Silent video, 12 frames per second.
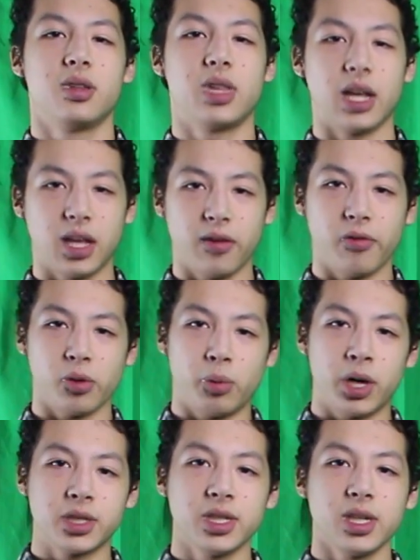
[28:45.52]
thank you for
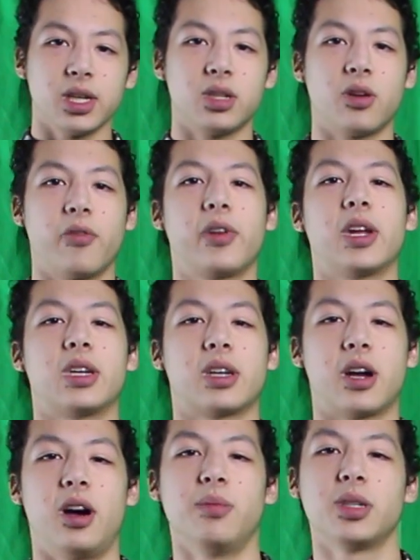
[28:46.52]
watching. Don't forget to
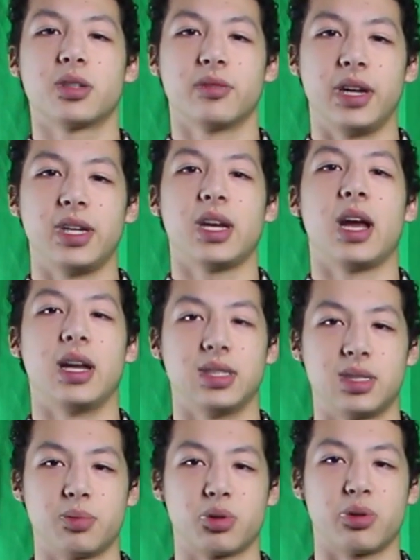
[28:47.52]
comment, rate, and
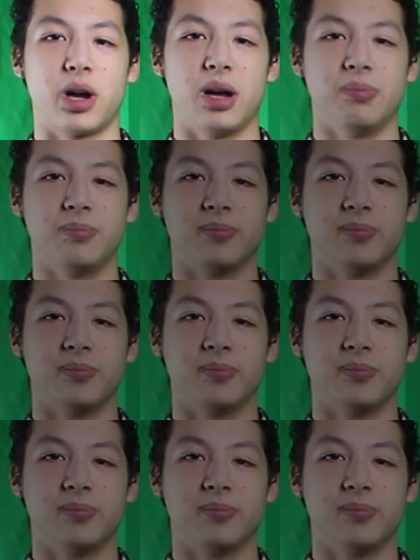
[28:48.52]
subscribe.